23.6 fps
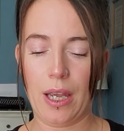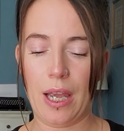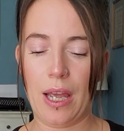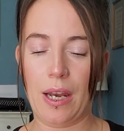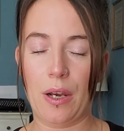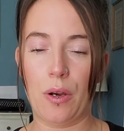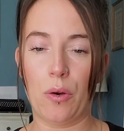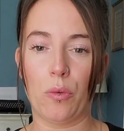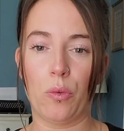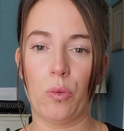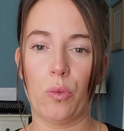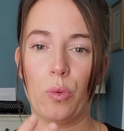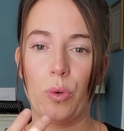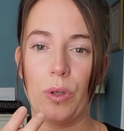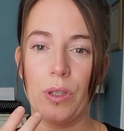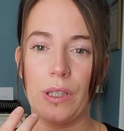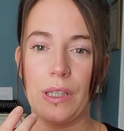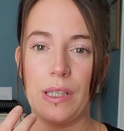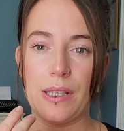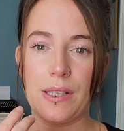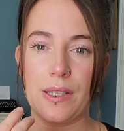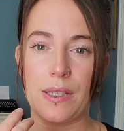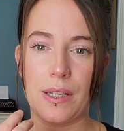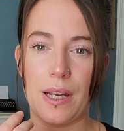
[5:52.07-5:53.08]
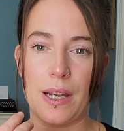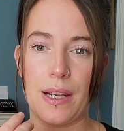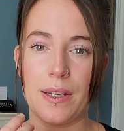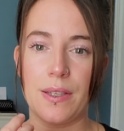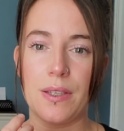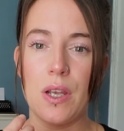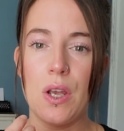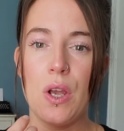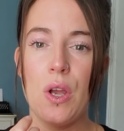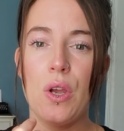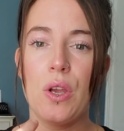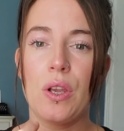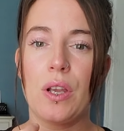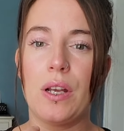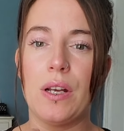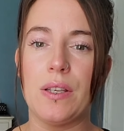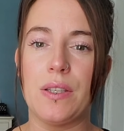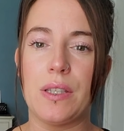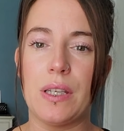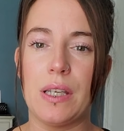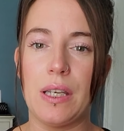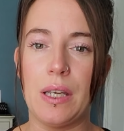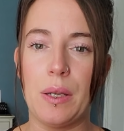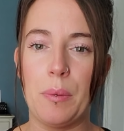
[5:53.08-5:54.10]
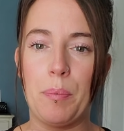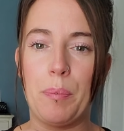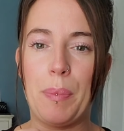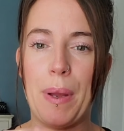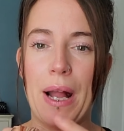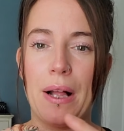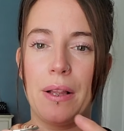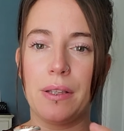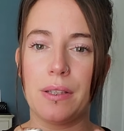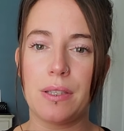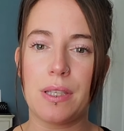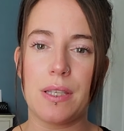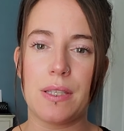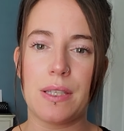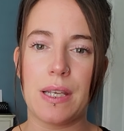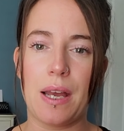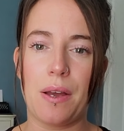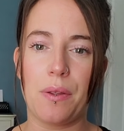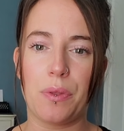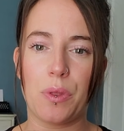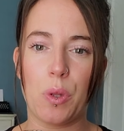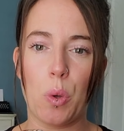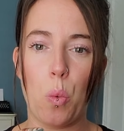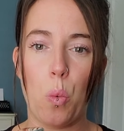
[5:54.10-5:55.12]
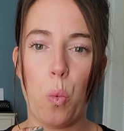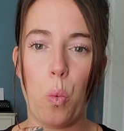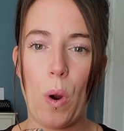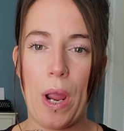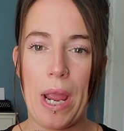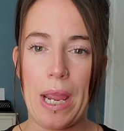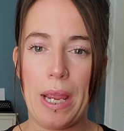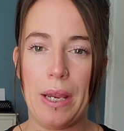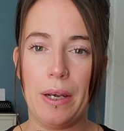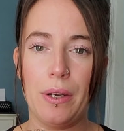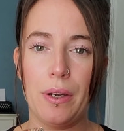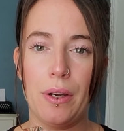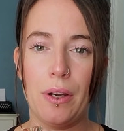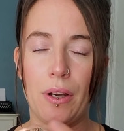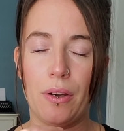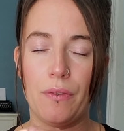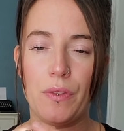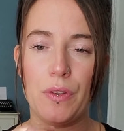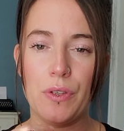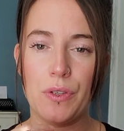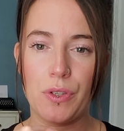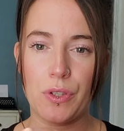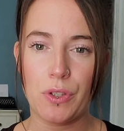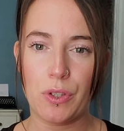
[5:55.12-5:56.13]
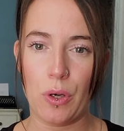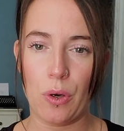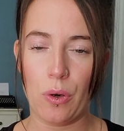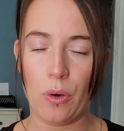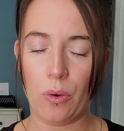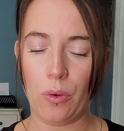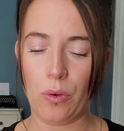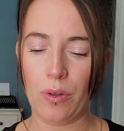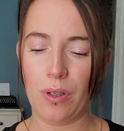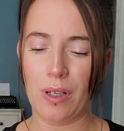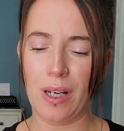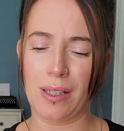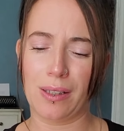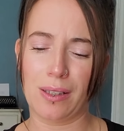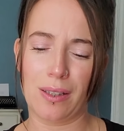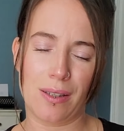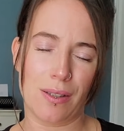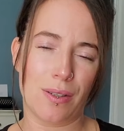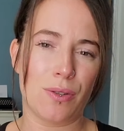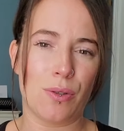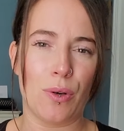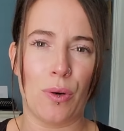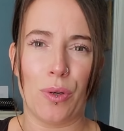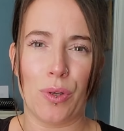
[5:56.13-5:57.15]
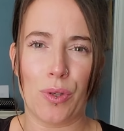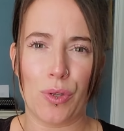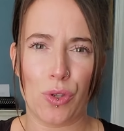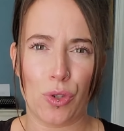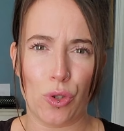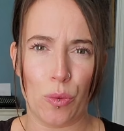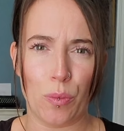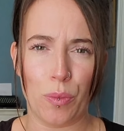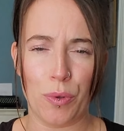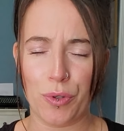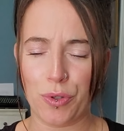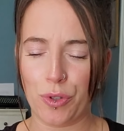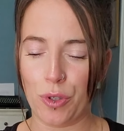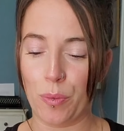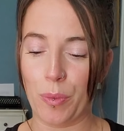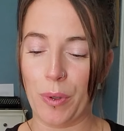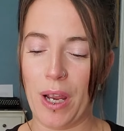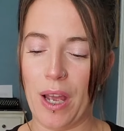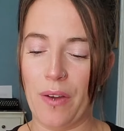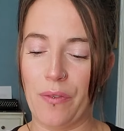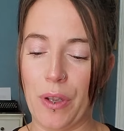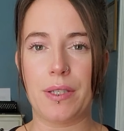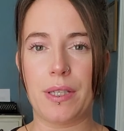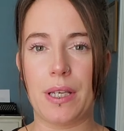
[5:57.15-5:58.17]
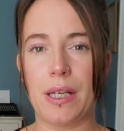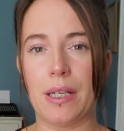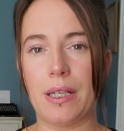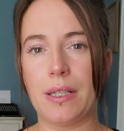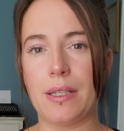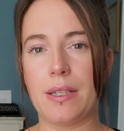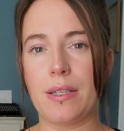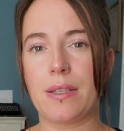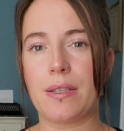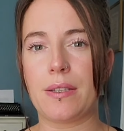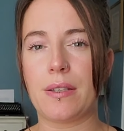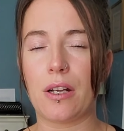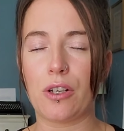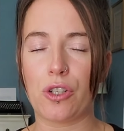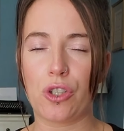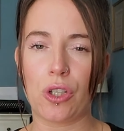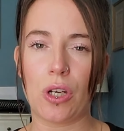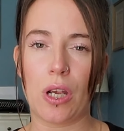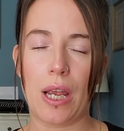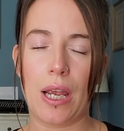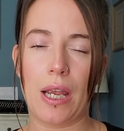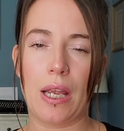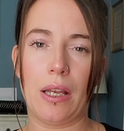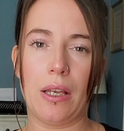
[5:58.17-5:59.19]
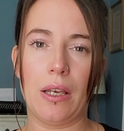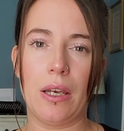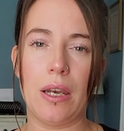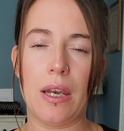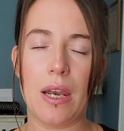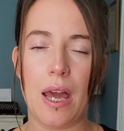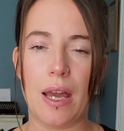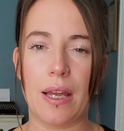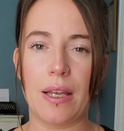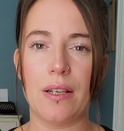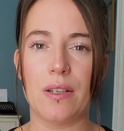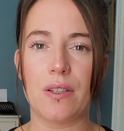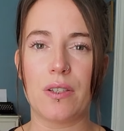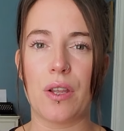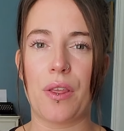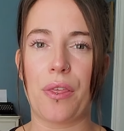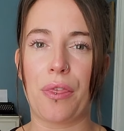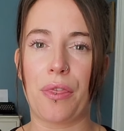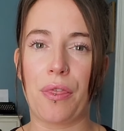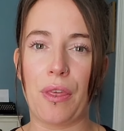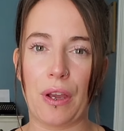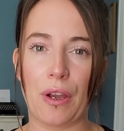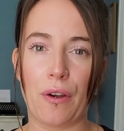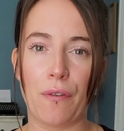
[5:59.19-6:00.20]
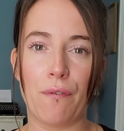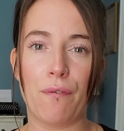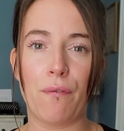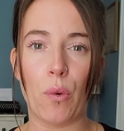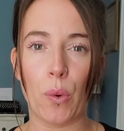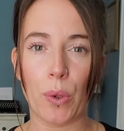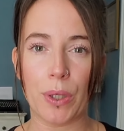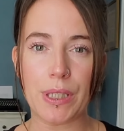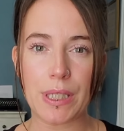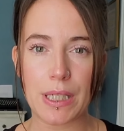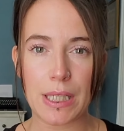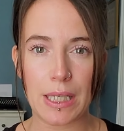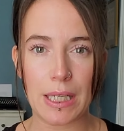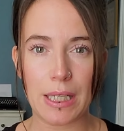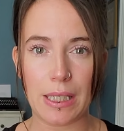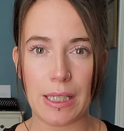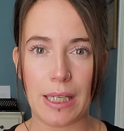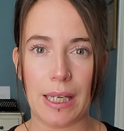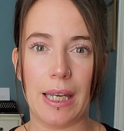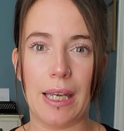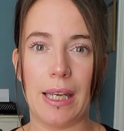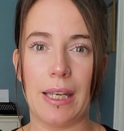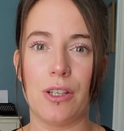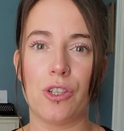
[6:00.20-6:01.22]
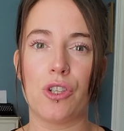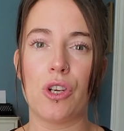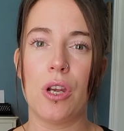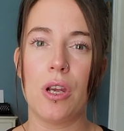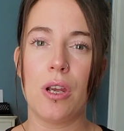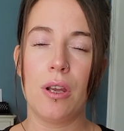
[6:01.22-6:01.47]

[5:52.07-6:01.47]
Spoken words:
and it really is nice because it balances out the weight of the stone. Not that the stone is super, super heavy. It is such a nice, thick 14 gauge